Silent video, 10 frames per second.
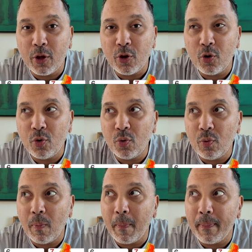
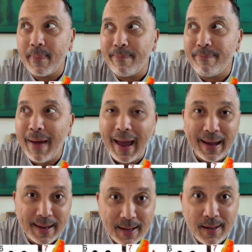You
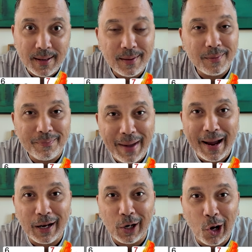may
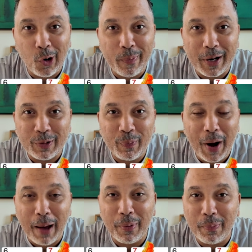make a low, but it
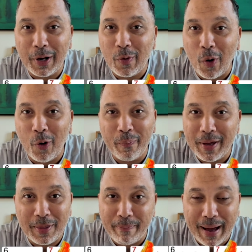probably won't
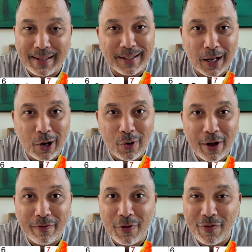be the best low
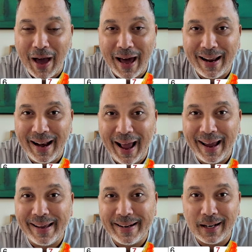if you've got an
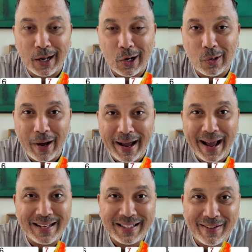8 low,
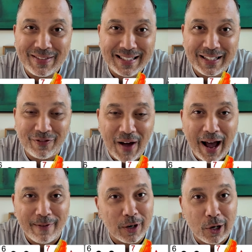a 8, 7, 6,
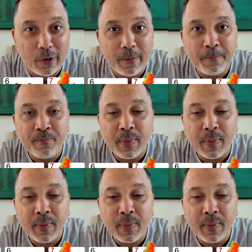5 low.